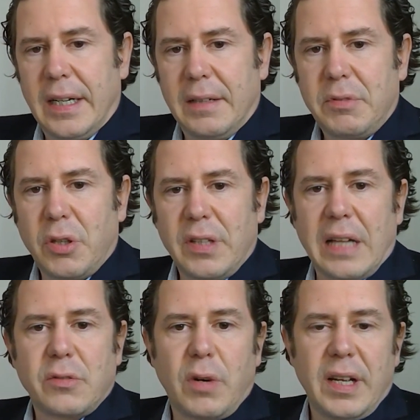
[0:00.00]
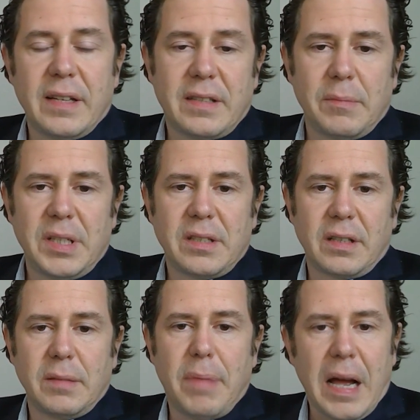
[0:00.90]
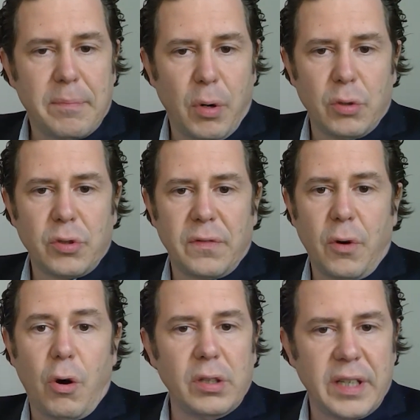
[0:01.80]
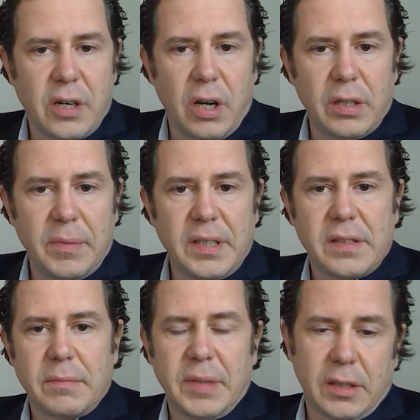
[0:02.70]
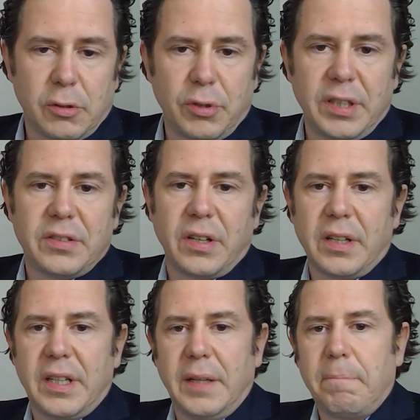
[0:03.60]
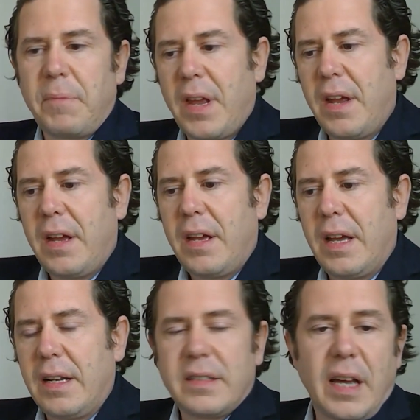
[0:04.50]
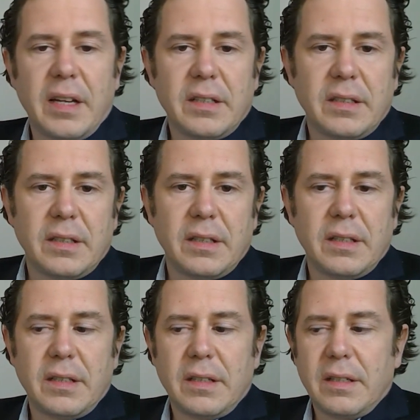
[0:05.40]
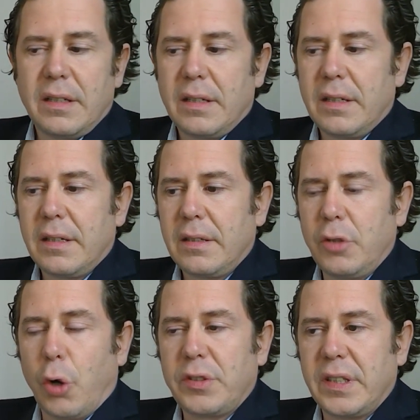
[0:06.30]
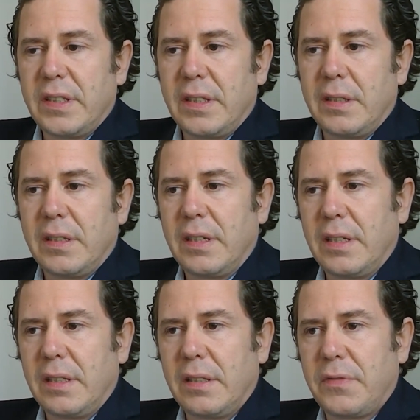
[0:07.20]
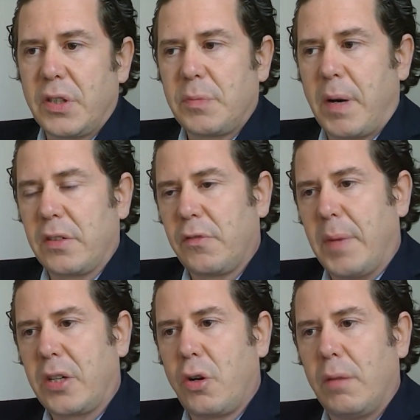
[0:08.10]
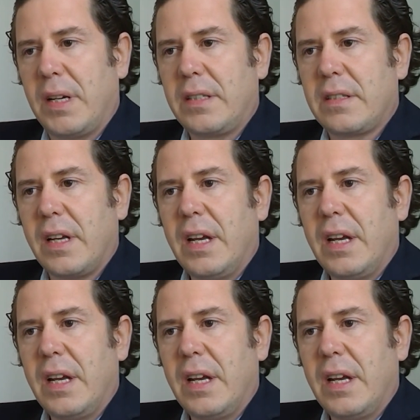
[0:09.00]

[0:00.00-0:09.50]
So that's why SMEs are the backbones of all economies, including Turkey. And as I noted in the first part of my comments,